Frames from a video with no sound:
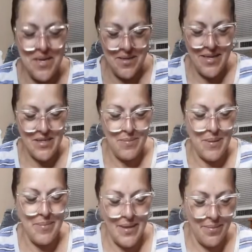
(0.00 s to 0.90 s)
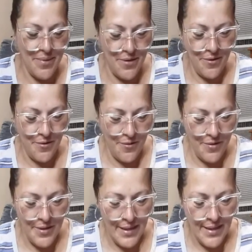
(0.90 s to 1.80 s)
And that's my baby girl.
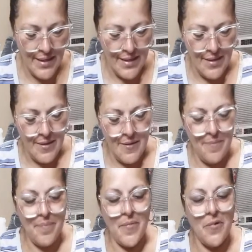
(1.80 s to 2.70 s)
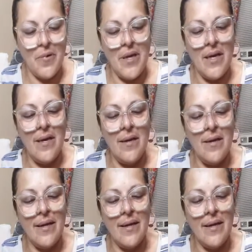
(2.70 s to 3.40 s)
Okay.